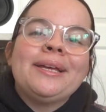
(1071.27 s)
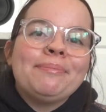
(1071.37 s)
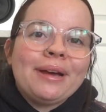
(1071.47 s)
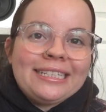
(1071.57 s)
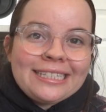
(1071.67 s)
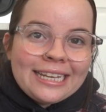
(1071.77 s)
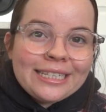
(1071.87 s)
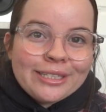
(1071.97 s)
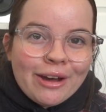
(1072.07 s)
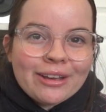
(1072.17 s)
my
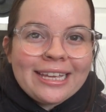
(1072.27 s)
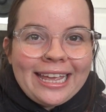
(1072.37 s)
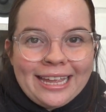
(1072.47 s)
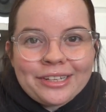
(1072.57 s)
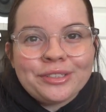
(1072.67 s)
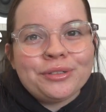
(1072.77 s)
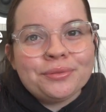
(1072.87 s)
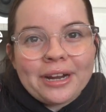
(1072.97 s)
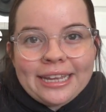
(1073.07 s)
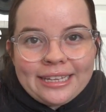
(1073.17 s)
TikTok handle
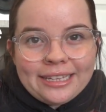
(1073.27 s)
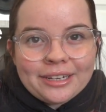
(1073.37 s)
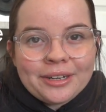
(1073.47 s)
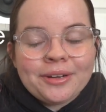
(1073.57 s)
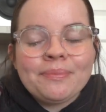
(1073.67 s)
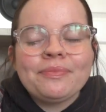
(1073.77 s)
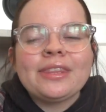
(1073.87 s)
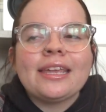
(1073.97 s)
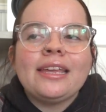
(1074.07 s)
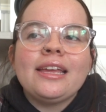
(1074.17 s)
right here.
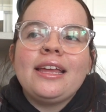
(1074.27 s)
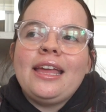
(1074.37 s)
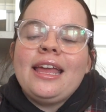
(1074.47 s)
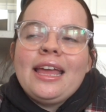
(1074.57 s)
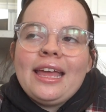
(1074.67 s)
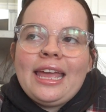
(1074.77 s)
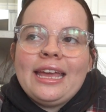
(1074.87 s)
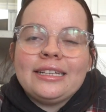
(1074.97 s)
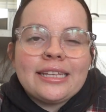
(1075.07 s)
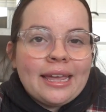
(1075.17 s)

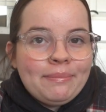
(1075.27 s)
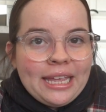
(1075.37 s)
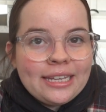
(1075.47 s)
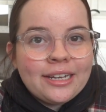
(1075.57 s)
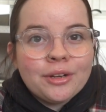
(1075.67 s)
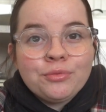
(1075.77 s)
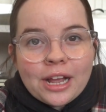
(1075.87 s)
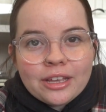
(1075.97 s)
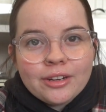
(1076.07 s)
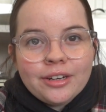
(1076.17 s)
And I made a
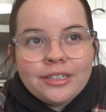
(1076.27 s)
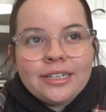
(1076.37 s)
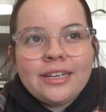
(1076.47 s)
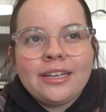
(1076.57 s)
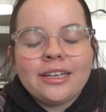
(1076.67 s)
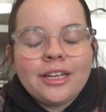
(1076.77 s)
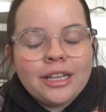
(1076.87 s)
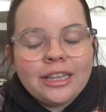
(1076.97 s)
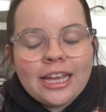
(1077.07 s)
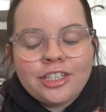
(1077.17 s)
record
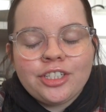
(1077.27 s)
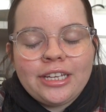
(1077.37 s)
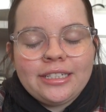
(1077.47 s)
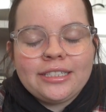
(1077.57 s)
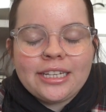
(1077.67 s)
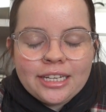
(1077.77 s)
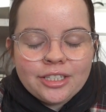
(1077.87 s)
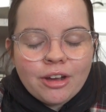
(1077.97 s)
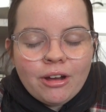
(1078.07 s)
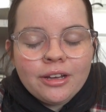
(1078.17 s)
collection
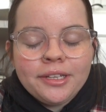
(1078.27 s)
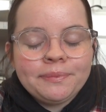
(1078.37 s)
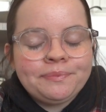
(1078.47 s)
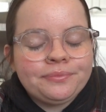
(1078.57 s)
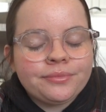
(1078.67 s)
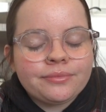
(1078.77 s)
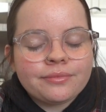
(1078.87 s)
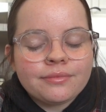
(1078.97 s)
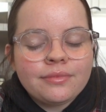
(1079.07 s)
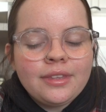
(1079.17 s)
TikTok.
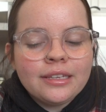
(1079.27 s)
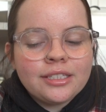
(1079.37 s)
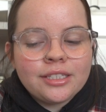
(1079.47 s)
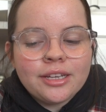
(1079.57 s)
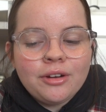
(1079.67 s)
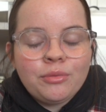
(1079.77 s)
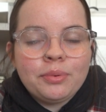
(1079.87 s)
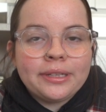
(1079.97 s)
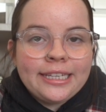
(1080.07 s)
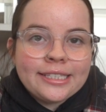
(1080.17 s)
So
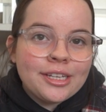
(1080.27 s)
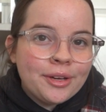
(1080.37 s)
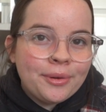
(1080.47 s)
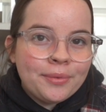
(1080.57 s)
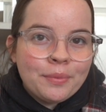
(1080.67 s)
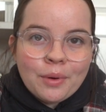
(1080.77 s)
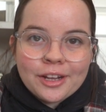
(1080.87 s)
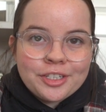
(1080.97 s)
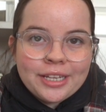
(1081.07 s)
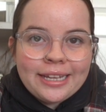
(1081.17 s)
please go
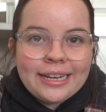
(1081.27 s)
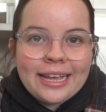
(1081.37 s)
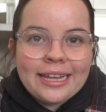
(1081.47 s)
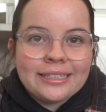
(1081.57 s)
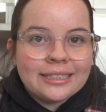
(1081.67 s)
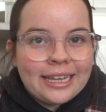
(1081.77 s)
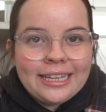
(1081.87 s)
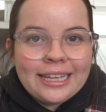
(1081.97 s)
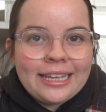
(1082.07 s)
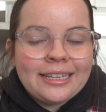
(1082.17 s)
watch it and
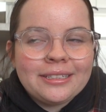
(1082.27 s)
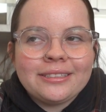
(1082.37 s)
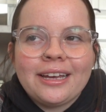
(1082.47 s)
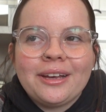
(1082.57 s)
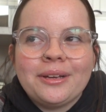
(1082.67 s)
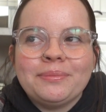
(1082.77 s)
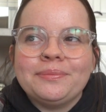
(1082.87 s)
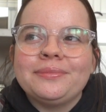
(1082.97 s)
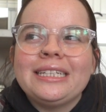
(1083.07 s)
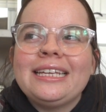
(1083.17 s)
like it.
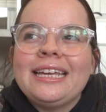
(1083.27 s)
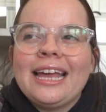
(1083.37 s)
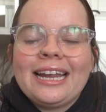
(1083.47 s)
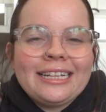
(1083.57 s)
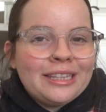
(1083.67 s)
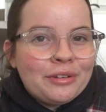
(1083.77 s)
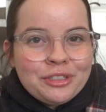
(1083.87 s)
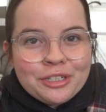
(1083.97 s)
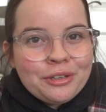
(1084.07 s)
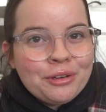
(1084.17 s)
And I'd love
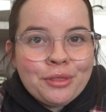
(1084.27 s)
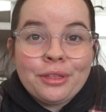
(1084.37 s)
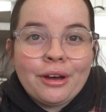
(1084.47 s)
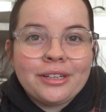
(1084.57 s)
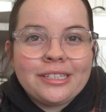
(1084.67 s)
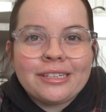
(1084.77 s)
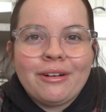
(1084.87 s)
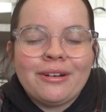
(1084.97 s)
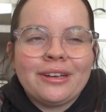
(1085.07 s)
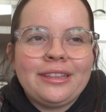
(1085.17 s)
to know thoughts
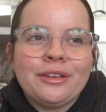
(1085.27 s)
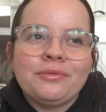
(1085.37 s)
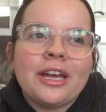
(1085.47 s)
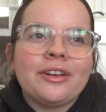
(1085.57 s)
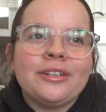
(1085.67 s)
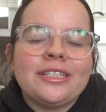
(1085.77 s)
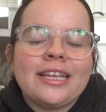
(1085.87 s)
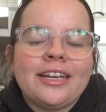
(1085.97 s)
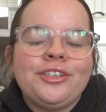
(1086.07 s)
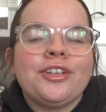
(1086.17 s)
on the records
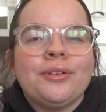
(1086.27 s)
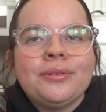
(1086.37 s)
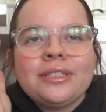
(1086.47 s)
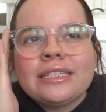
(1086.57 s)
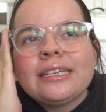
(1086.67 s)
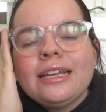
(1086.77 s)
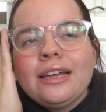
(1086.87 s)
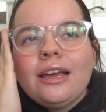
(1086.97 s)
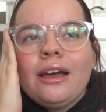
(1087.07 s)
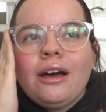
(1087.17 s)
that I chose.
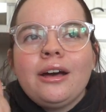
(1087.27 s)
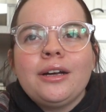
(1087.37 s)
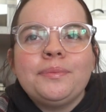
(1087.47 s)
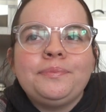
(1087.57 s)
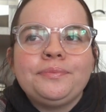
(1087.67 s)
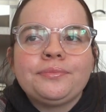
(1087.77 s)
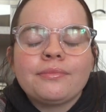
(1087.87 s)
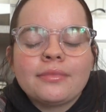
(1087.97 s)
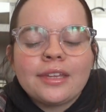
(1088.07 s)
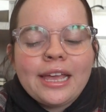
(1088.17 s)

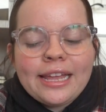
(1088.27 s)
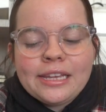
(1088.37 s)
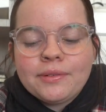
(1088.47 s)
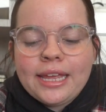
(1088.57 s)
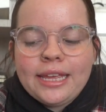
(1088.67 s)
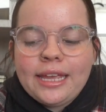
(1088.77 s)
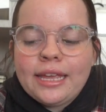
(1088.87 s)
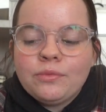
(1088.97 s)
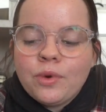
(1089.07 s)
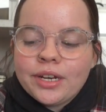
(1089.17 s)
Anyway,
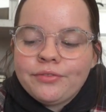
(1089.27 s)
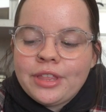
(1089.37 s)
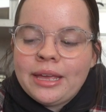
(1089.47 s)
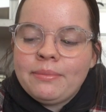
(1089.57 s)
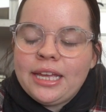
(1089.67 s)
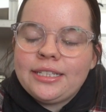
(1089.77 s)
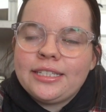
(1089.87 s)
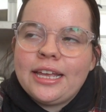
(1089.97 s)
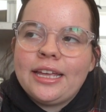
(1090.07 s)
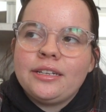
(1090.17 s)
in one of them, it
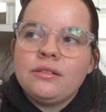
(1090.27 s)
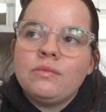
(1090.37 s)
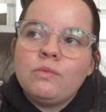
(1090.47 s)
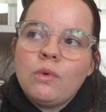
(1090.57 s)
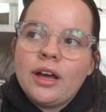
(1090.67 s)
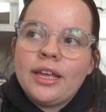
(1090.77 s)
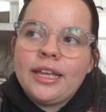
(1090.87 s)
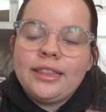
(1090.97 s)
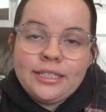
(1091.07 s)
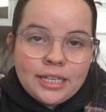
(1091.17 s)
said, what
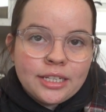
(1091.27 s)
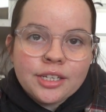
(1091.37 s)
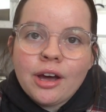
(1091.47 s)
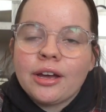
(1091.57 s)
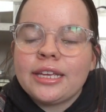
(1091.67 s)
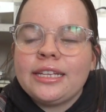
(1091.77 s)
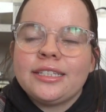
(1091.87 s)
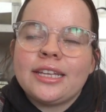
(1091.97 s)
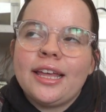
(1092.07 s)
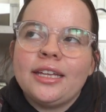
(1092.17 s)
in the TikTok, it
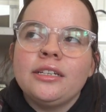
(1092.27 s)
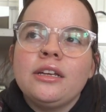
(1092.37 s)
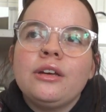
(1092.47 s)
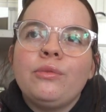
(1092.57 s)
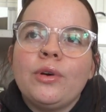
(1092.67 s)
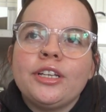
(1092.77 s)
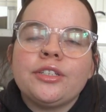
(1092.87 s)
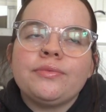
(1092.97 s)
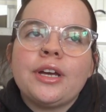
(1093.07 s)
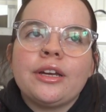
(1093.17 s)
said, what is
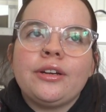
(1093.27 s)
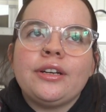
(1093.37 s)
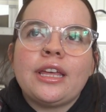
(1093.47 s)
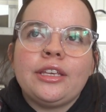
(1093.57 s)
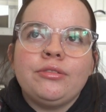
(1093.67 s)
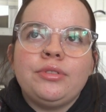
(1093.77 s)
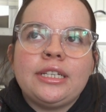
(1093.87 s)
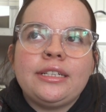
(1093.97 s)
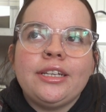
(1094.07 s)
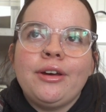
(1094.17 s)
a record that you
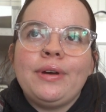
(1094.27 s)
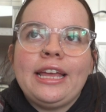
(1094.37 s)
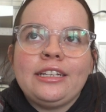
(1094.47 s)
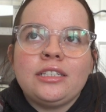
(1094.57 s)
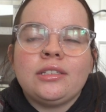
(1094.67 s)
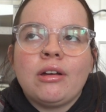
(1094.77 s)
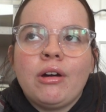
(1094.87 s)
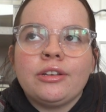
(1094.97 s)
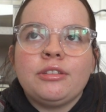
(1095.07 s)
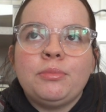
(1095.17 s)
didn't know any
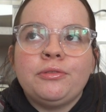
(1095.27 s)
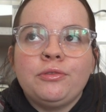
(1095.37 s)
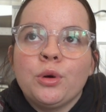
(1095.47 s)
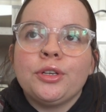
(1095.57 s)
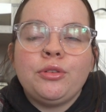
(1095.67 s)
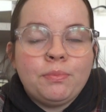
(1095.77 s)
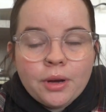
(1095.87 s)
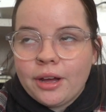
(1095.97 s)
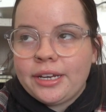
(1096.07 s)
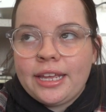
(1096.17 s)
songs before you
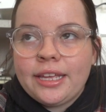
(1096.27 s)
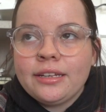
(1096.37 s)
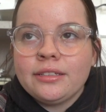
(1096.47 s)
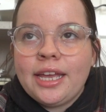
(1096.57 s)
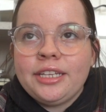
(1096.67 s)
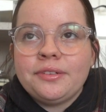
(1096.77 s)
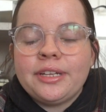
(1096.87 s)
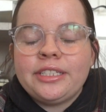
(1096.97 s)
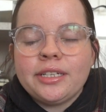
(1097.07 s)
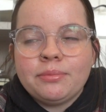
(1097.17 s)
bought it and you
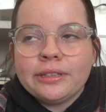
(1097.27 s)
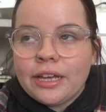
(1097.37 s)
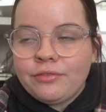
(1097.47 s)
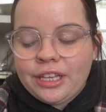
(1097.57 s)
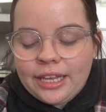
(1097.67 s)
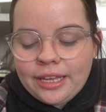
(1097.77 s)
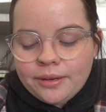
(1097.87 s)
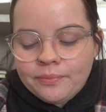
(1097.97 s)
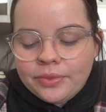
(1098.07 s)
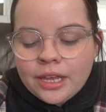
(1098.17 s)
ended up loving
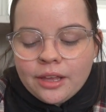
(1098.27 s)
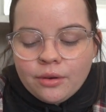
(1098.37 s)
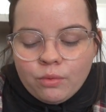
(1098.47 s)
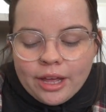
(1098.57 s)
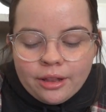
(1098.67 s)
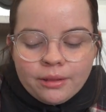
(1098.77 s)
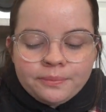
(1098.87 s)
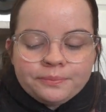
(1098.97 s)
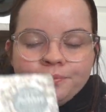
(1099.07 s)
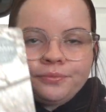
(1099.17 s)
it? Well,